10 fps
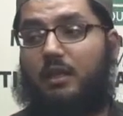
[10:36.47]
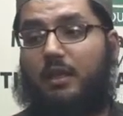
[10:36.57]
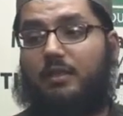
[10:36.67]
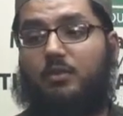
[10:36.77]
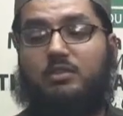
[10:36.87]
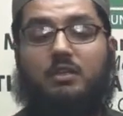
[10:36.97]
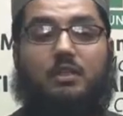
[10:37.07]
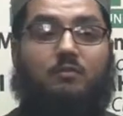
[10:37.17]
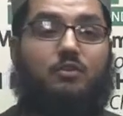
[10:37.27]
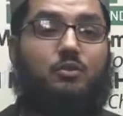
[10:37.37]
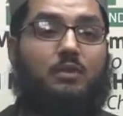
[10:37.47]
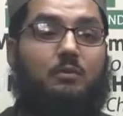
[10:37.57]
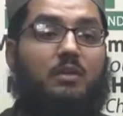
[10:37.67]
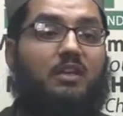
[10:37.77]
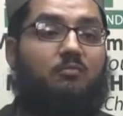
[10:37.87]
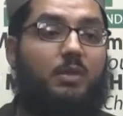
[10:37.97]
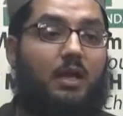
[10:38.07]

and there was an individual that we left